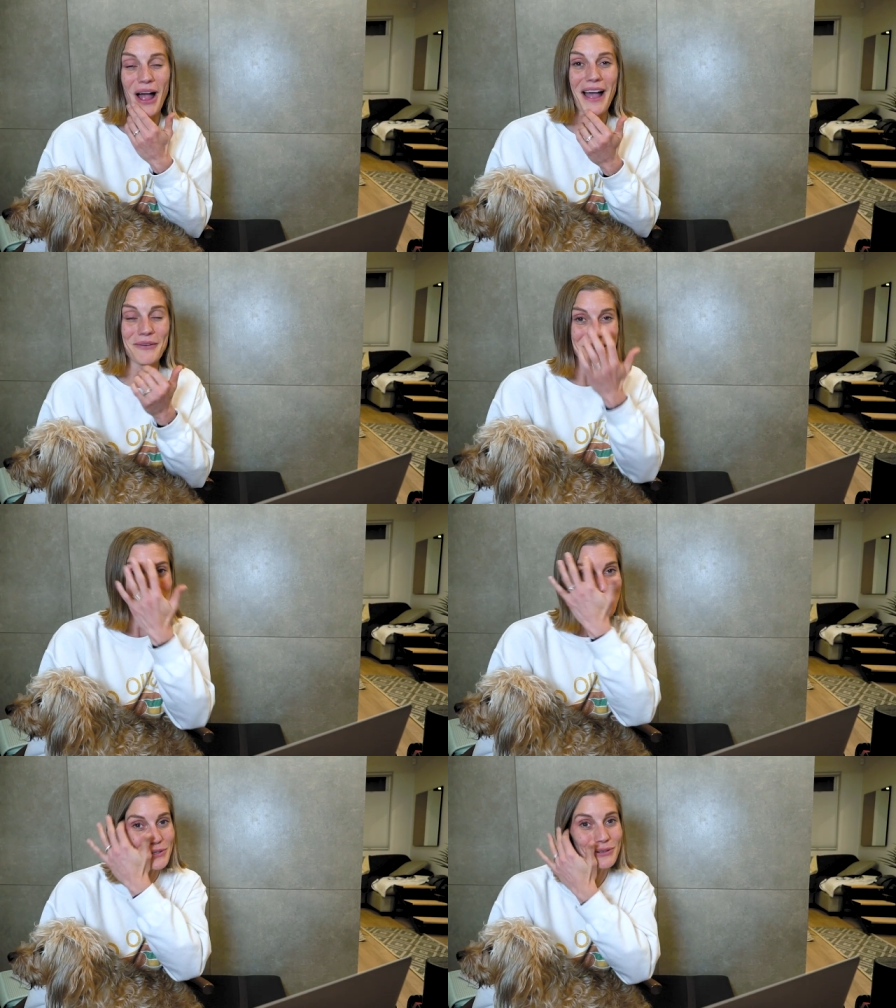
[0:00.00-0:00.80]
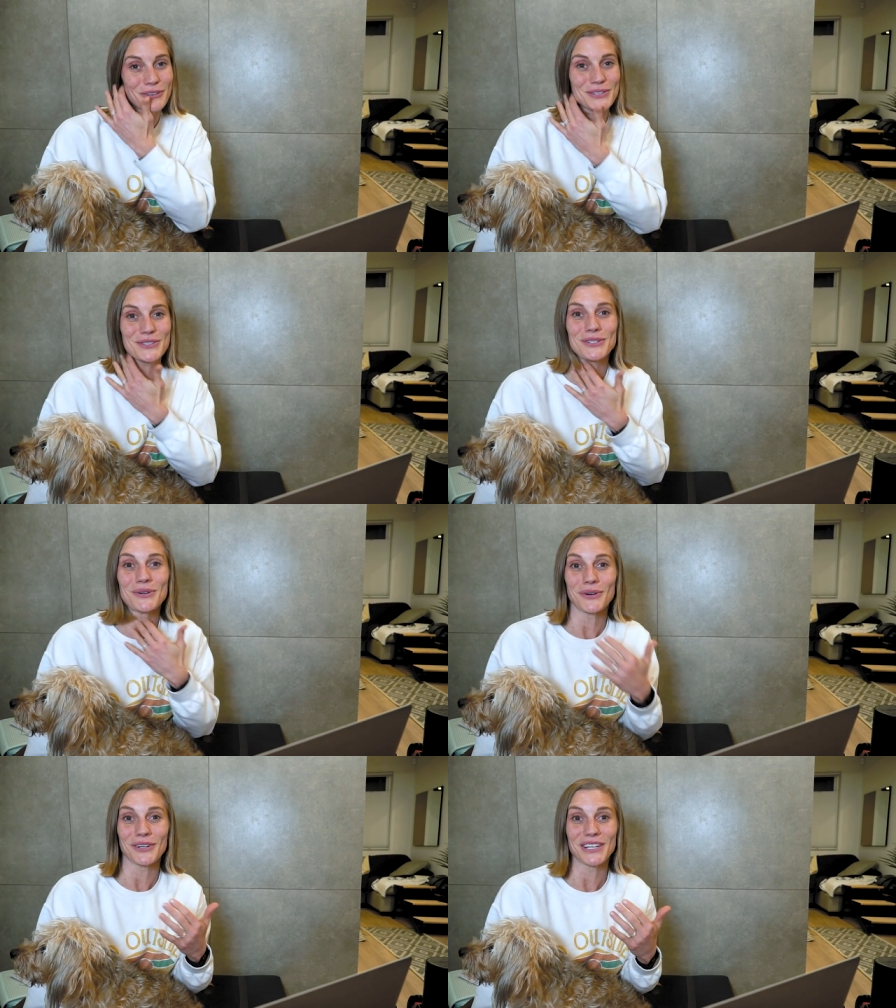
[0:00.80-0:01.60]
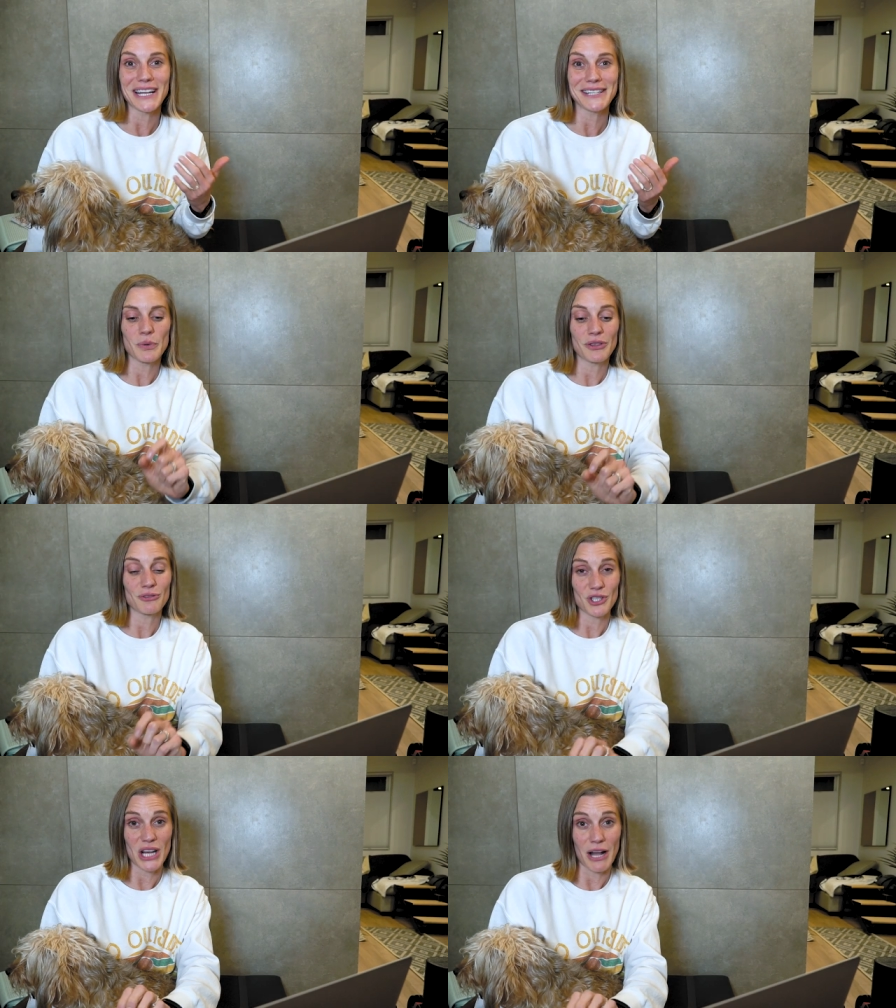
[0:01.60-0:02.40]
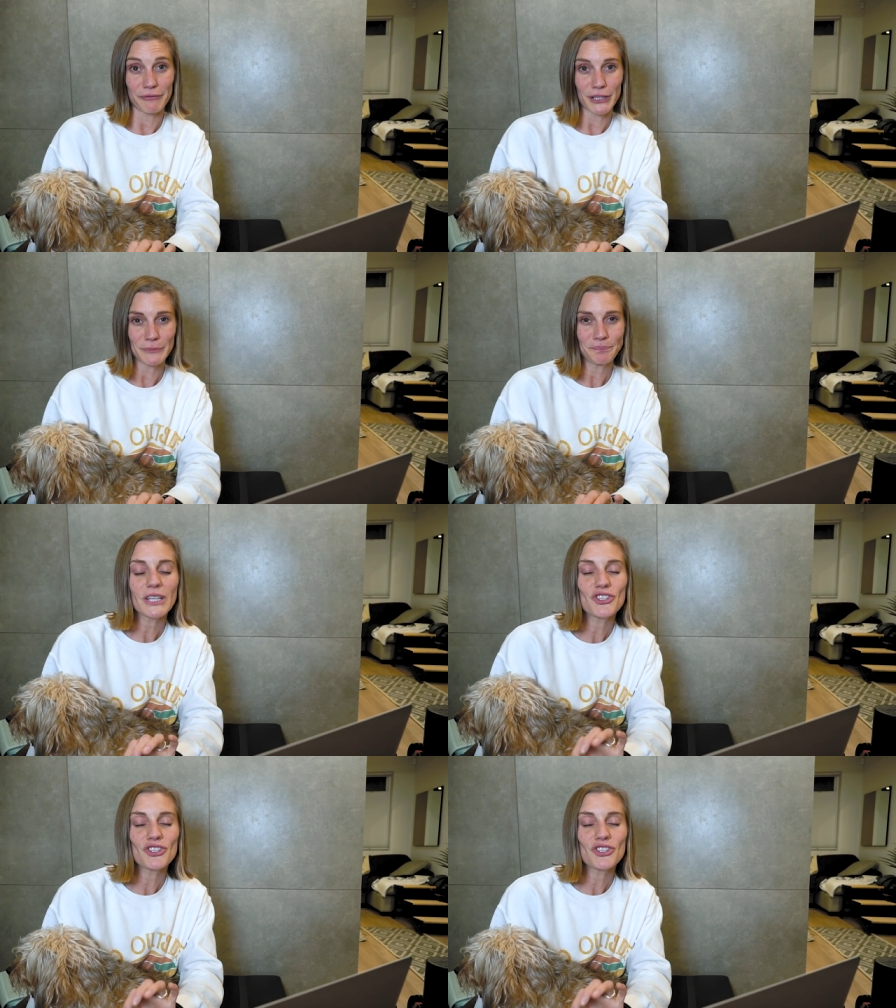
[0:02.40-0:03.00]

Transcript: I went to Universal Horror Night with Tricia Helfer.